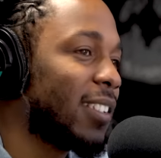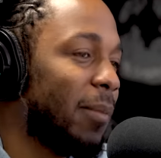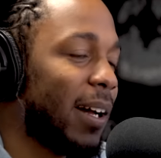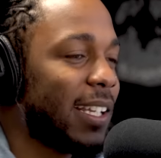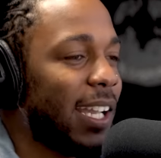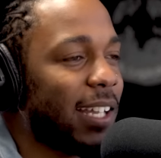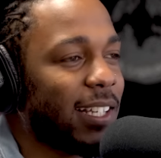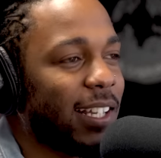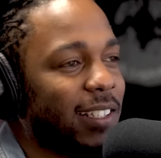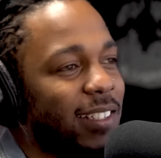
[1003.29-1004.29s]
Somebody got
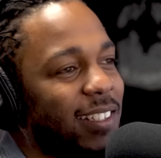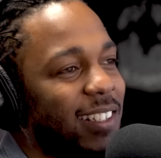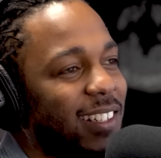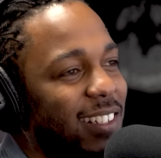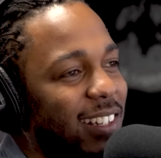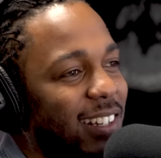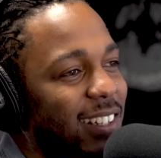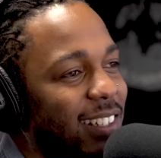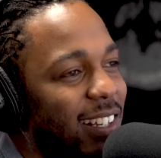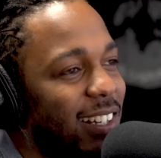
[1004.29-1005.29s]
that.
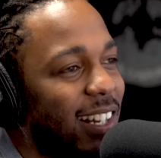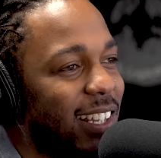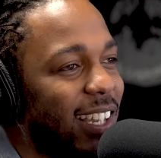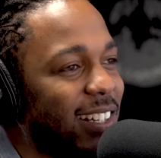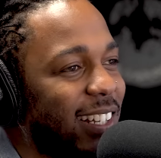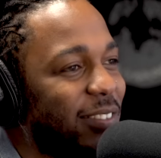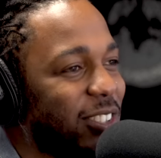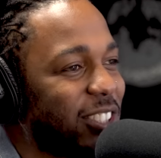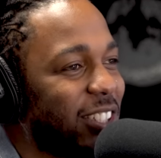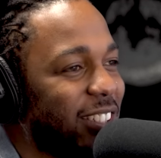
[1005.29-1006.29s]
Damn. Yeah, they got that
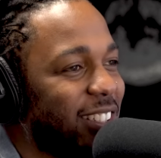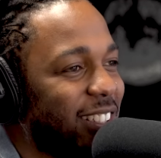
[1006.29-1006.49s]
for sure.